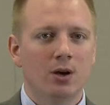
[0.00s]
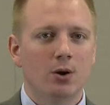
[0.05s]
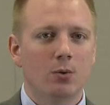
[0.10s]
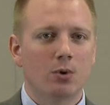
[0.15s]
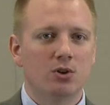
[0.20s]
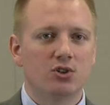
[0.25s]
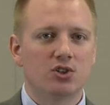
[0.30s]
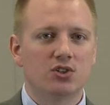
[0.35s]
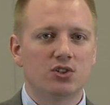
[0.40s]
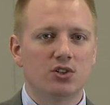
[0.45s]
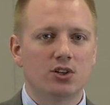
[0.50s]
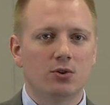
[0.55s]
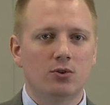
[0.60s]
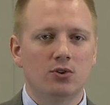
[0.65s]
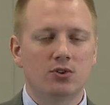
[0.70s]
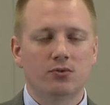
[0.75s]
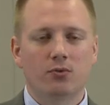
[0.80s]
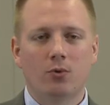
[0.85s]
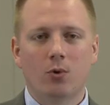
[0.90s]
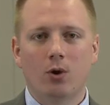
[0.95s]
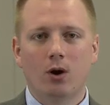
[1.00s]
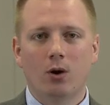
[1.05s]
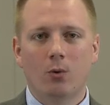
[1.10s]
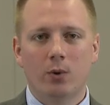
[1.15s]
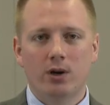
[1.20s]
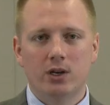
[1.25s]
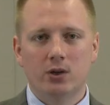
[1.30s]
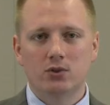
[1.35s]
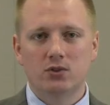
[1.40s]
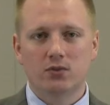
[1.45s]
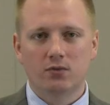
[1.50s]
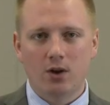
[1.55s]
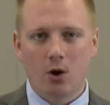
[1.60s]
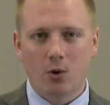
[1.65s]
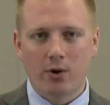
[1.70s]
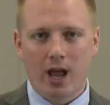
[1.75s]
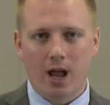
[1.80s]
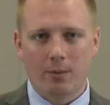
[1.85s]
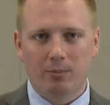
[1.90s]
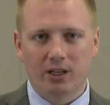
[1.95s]
which is used for Windows
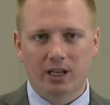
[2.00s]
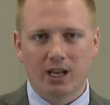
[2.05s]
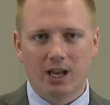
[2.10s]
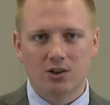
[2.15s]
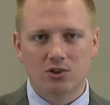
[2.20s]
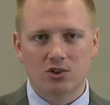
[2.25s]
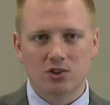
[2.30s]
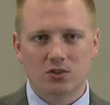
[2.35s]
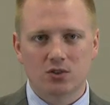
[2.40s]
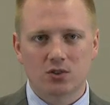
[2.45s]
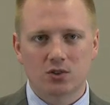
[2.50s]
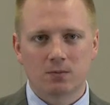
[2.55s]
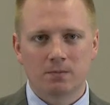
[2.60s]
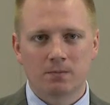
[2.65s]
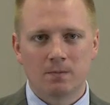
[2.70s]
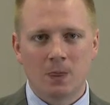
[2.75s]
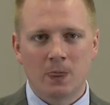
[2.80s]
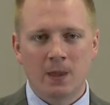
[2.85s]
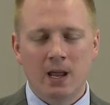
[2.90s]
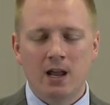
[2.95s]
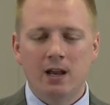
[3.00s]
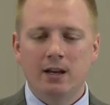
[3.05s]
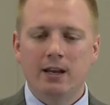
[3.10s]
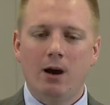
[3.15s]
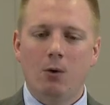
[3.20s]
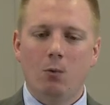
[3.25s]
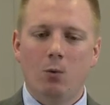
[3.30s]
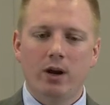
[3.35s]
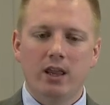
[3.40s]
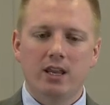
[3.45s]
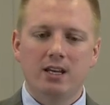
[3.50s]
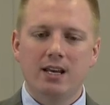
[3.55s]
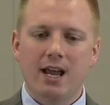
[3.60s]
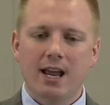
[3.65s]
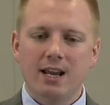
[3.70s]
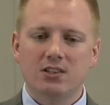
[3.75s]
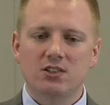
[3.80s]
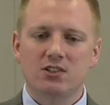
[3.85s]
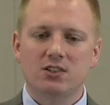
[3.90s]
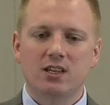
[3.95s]
Phone applications. Now, one of the
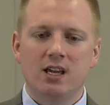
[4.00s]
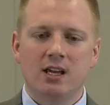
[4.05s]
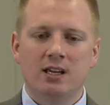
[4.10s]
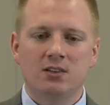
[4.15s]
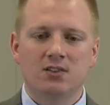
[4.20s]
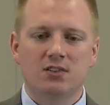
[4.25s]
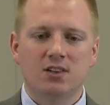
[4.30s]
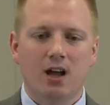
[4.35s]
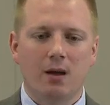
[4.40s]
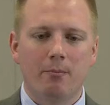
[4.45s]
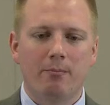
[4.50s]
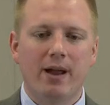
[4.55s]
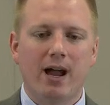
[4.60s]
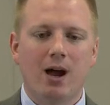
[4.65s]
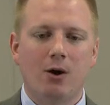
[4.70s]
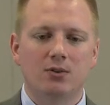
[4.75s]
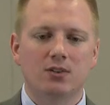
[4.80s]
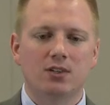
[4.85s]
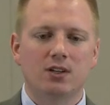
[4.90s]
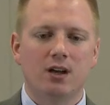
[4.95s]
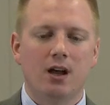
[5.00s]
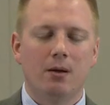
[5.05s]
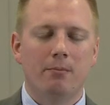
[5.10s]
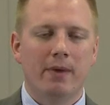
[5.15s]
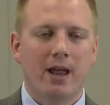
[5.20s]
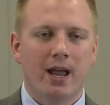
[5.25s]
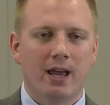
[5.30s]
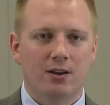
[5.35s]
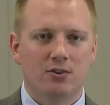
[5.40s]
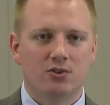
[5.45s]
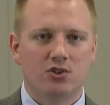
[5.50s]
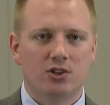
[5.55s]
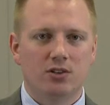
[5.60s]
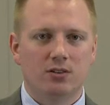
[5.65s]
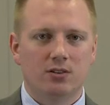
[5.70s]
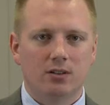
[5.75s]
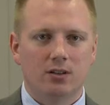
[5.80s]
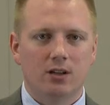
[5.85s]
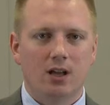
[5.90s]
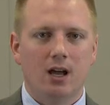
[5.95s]
nice things about
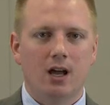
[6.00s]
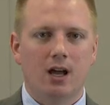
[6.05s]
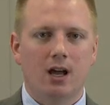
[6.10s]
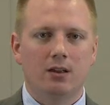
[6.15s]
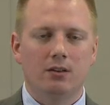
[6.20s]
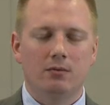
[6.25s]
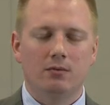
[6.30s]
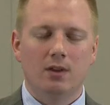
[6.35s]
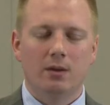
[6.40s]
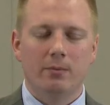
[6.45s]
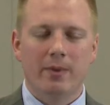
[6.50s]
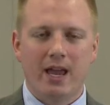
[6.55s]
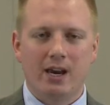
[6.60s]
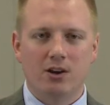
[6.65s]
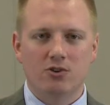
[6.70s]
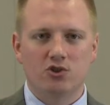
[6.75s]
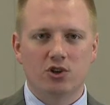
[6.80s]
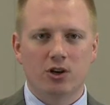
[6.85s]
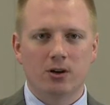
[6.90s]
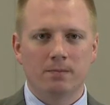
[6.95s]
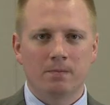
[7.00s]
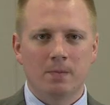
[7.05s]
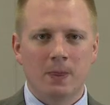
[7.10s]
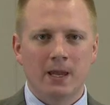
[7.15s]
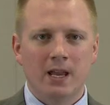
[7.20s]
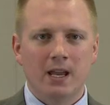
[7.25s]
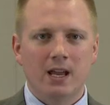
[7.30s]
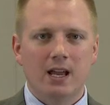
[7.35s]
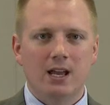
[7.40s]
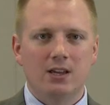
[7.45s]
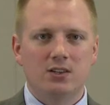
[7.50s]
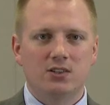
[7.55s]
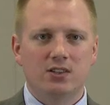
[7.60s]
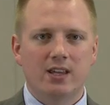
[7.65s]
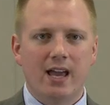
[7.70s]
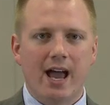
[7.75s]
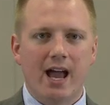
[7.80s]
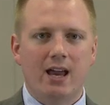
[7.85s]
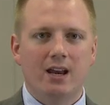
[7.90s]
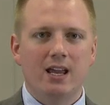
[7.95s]
the manager is
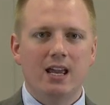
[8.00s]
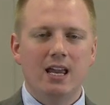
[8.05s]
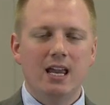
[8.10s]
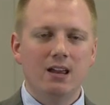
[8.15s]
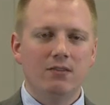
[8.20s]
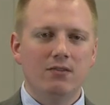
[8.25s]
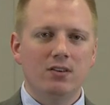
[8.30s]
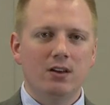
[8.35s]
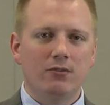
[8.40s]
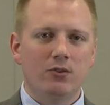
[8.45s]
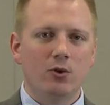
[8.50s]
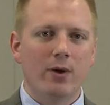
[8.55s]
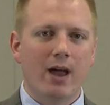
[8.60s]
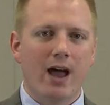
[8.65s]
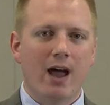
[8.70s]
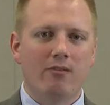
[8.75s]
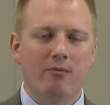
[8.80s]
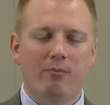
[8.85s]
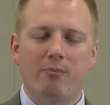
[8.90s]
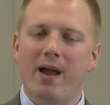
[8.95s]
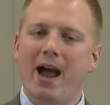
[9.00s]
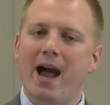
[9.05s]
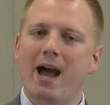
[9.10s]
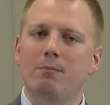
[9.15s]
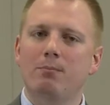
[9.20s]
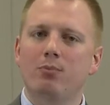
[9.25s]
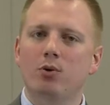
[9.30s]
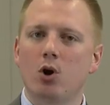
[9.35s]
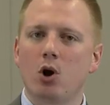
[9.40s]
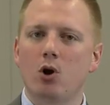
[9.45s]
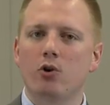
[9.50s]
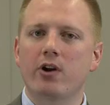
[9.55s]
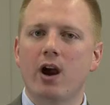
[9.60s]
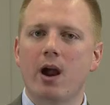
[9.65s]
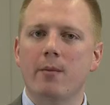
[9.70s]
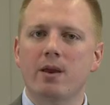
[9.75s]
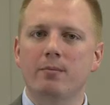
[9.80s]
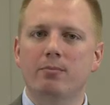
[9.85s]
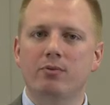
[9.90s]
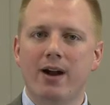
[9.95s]
that even if you have bad
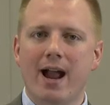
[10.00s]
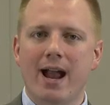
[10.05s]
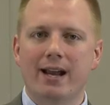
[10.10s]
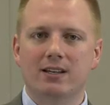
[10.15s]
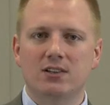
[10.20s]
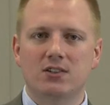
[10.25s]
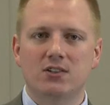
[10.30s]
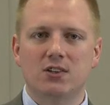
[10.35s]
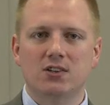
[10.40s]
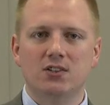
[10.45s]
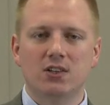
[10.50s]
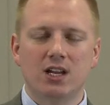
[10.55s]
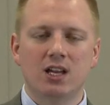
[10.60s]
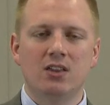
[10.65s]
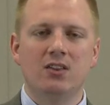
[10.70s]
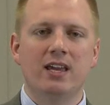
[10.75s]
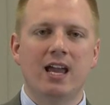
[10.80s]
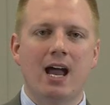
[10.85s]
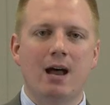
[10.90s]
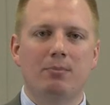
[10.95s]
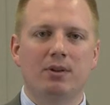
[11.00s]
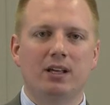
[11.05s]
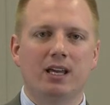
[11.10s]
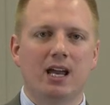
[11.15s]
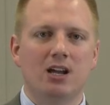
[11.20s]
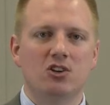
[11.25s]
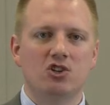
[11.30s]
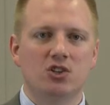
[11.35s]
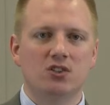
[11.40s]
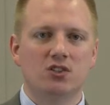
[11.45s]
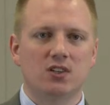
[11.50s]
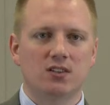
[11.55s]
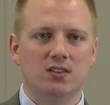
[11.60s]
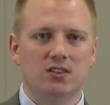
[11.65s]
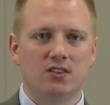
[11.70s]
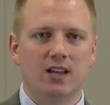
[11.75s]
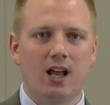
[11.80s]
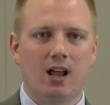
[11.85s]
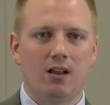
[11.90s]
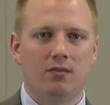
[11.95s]
programming practices in the applications
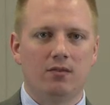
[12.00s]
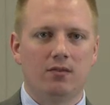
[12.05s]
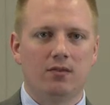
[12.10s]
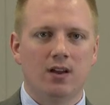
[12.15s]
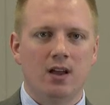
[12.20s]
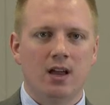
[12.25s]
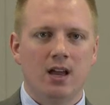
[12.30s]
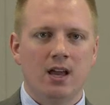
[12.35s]
itself,